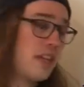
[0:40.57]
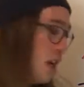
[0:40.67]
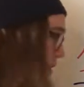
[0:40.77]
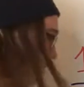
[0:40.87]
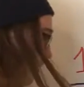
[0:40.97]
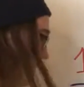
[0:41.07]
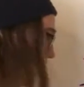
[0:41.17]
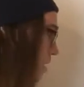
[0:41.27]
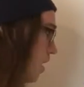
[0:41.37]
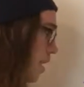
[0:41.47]
a of
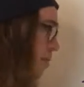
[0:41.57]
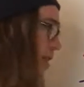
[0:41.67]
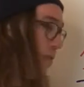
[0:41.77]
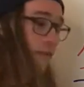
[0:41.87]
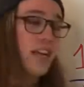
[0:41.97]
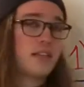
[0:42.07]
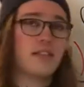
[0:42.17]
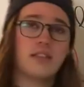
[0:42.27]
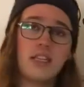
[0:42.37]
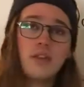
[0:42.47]
c times f of x
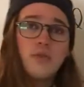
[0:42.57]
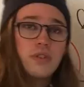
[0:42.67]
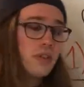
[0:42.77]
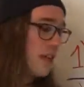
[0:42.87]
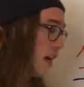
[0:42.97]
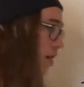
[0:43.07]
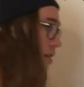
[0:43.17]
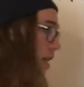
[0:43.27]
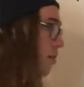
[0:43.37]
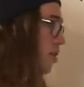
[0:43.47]
is equal to that
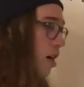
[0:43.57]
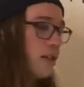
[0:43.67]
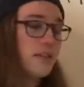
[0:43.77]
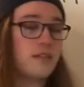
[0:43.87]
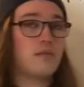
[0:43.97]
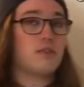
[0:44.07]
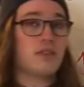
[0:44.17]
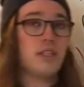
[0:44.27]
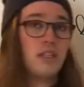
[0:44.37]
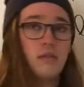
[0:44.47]
same constant where
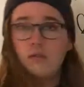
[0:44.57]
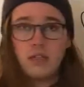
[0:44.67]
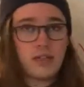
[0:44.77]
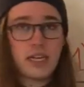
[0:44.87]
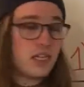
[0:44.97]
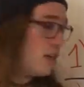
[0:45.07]
c is any